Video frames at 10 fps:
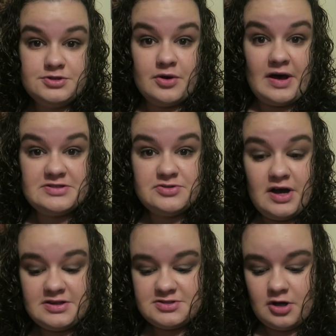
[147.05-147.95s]
So as you
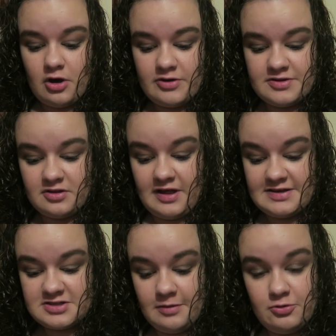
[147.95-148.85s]
guys saw in the
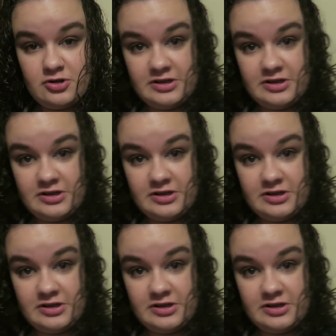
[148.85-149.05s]
last couple